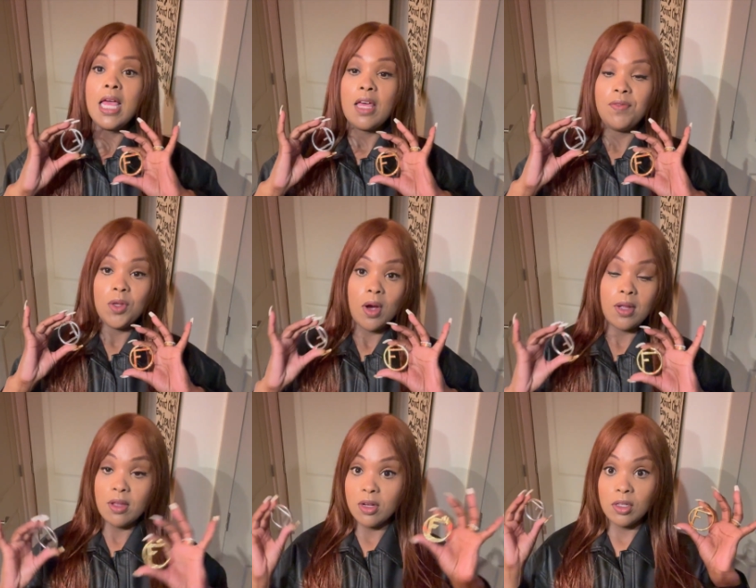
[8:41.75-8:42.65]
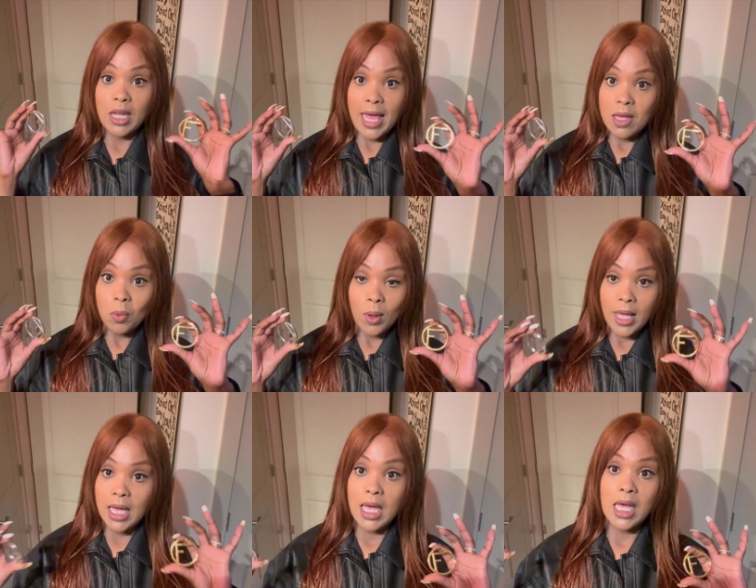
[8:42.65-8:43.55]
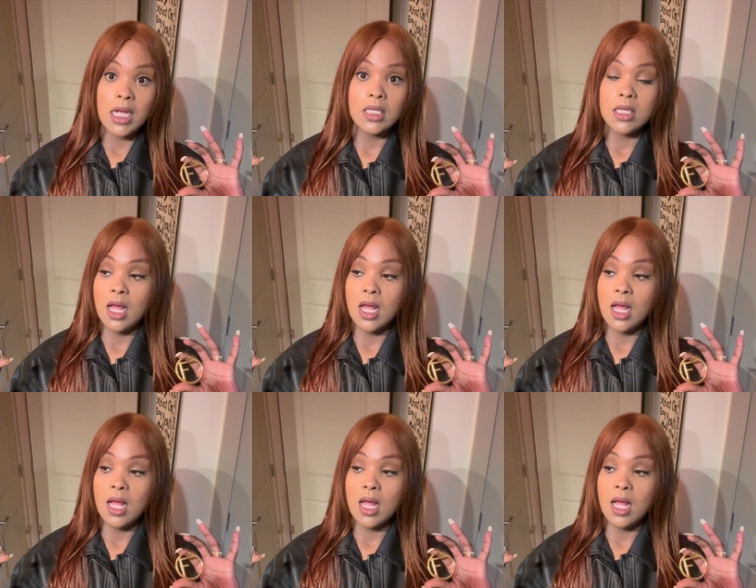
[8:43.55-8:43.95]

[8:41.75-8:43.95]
If you are, they're lightweight,